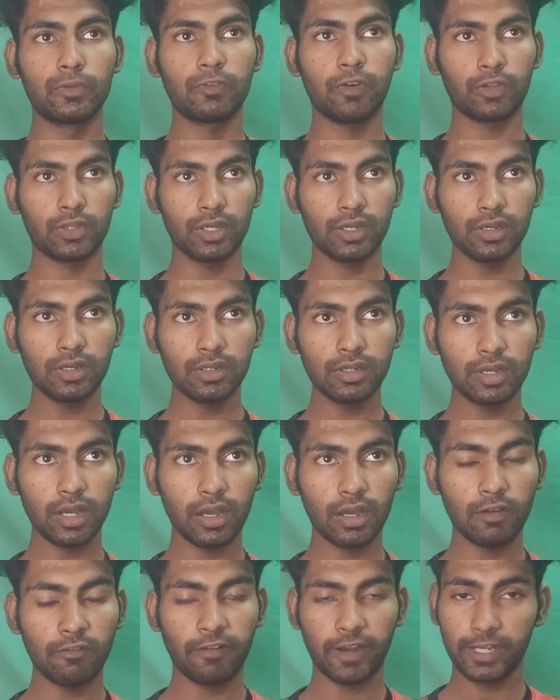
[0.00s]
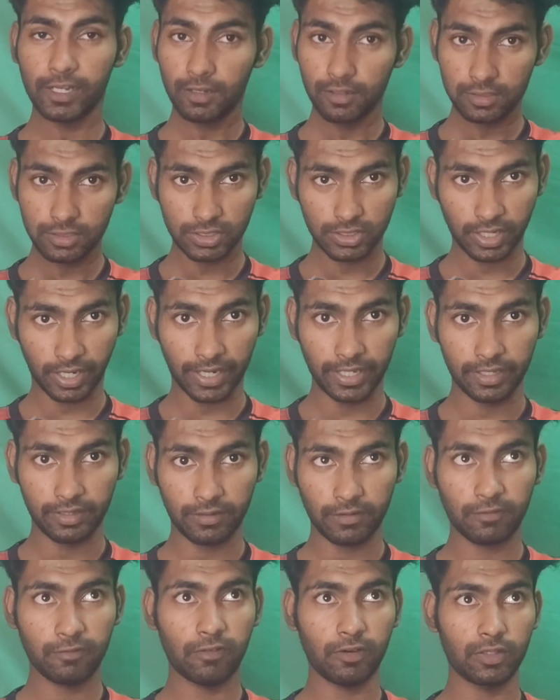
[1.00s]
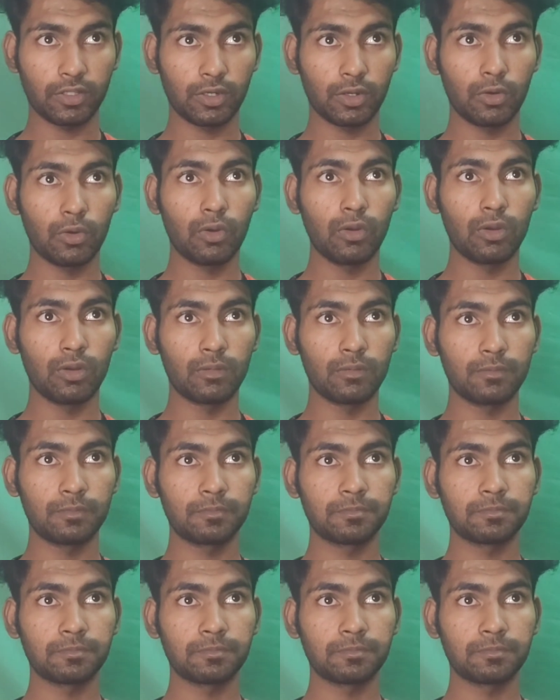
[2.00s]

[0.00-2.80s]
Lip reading: for the final strike for the goal.